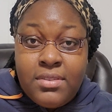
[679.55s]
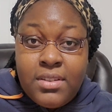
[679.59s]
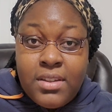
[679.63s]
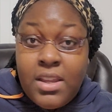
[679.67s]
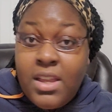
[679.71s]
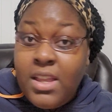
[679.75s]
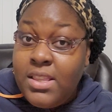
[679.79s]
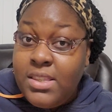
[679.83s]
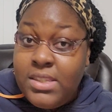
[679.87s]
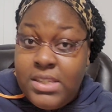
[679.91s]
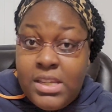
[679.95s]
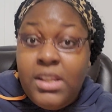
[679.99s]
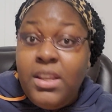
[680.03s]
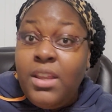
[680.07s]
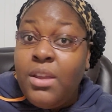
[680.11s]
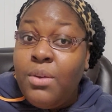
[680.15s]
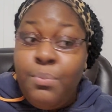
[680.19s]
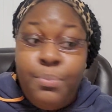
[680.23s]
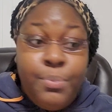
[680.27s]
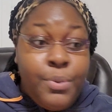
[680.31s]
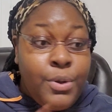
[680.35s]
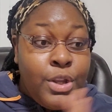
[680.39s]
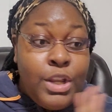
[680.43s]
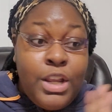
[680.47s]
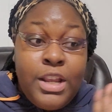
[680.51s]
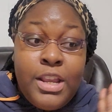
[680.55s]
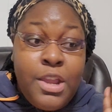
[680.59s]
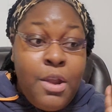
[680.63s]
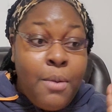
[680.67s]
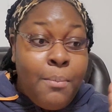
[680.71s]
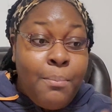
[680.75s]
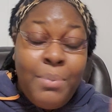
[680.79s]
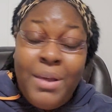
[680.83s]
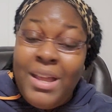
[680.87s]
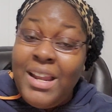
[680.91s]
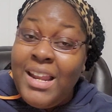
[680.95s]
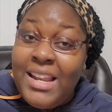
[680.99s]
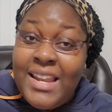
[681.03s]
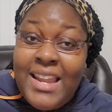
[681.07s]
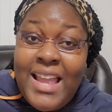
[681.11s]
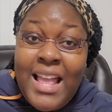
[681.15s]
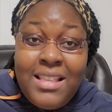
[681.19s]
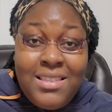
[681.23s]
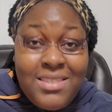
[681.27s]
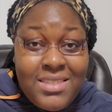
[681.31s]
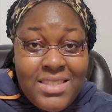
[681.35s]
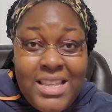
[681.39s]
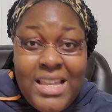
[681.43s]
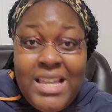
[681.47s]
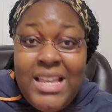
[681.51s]
Continue putting your butt in
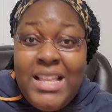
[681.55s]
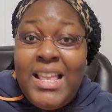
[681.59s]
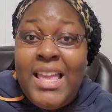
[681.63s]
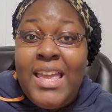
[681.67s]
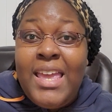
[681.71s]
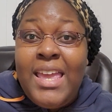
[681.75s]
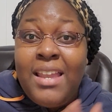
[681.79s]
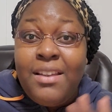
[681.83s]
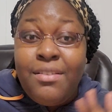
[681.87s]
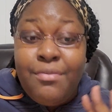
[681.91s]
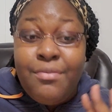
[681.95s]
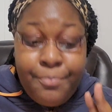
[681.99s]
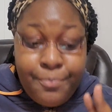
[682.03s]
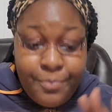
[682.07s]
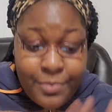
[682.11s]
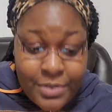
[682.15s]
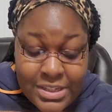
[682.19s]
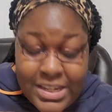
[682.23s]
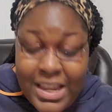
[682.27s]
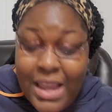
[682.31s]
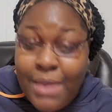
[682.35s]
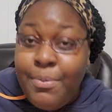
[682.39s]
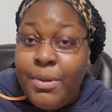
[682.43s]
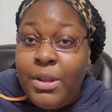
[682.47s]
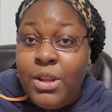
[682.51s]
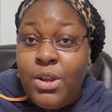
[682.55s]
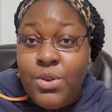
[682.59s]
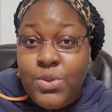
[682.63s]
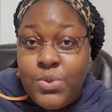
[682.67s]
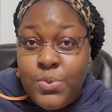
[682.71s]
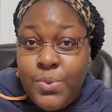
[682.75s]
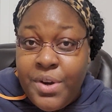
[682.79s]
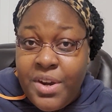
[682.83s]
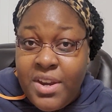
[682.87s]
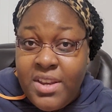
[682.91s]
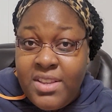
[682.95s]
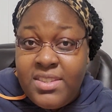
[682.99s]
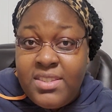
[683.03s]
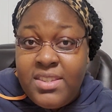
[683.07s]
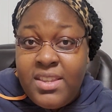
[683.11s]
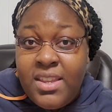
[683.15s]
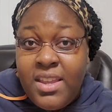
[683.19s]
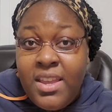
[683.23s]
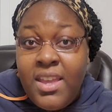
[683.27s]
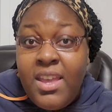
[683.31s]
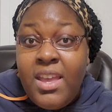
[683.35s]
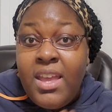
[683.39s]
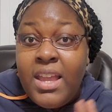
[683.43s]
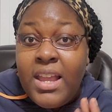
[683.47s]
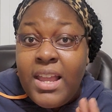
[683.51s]
that seat and typing those words.
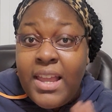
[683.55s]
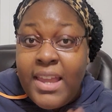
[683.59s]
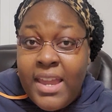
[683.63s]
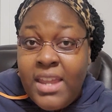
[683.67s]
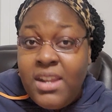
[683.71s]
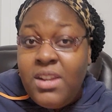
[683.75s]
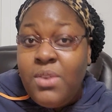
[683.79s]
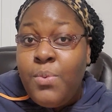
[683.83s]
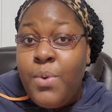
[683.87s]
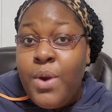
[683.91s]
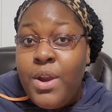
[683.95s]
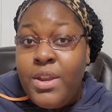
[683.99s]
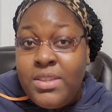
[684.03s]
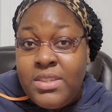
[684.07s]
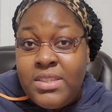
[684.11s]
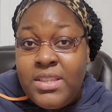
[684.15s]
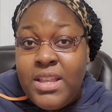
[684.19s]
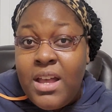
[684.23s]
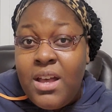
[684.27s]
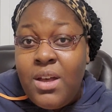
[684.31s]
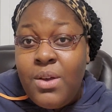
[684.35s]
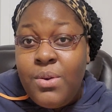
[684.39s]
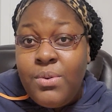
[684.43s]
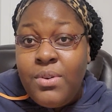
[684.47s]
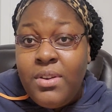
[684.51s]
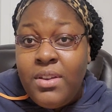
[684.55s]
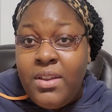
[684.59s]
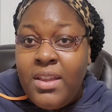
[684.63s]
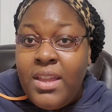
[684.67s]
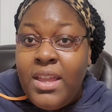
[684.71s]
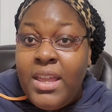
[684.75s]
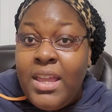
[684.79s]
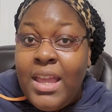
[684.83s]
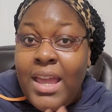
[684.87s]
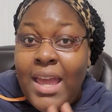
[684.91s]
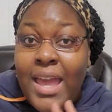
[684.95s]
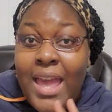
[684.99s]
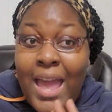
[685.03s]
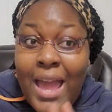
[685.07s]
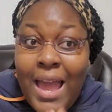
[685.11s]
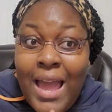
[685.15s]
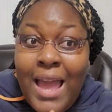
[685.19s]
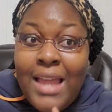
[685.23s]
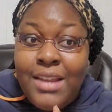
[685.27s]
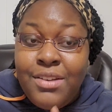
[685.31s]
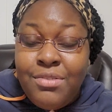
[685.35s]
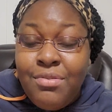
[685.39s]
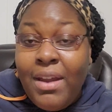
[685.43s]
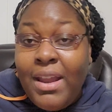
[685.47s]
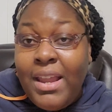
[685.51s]
Get the words down
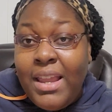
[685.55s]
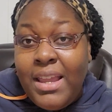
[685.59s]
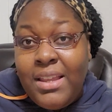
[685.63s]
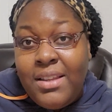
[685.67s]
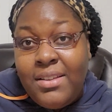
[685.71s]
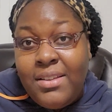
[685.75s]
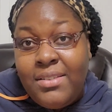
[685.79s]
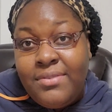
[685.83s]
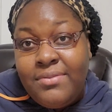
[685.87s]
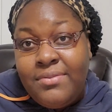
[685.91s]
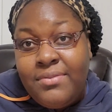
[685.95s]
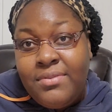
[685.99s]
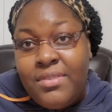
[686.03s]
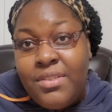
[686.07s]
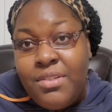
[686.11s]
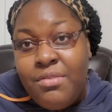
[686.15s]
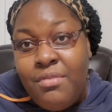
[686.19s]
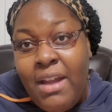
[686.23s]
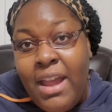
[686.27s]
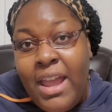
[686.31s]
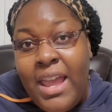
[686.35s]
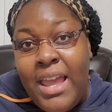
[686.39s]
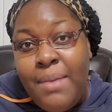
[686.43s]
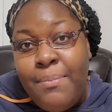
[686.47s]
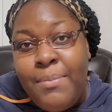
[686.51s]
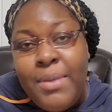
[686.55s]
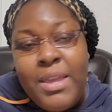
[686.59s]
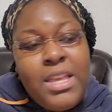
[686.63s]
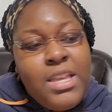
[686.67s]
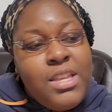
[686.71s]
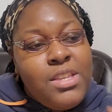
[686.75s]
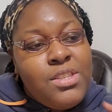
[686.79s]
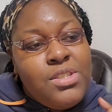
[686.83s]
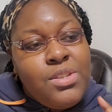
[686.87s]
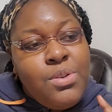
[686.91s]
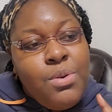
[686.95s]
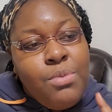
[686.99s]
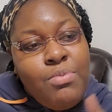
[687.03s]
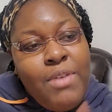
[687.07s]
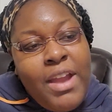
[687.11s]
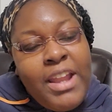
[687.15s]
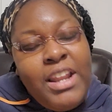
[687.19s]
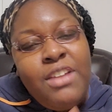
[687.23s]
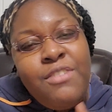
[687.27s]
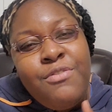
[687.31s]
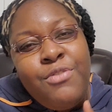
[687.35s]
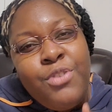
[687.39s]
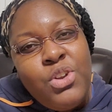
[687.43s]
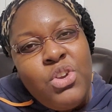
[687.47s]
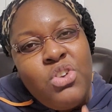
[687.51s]
and write, right? Because you're
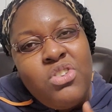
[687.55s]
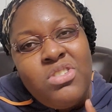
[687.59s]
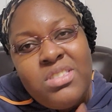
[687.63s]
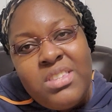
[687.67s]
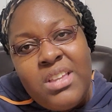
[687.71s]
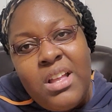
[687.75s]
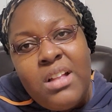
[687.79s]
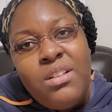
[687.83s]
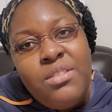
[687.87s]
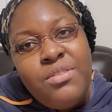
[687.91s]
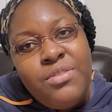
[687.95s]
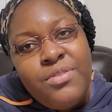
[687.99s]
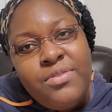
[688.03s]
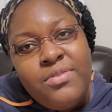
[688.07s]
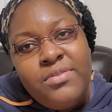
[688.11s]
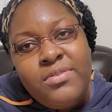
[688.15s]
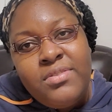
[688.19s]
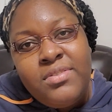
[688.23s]
writing for yourself.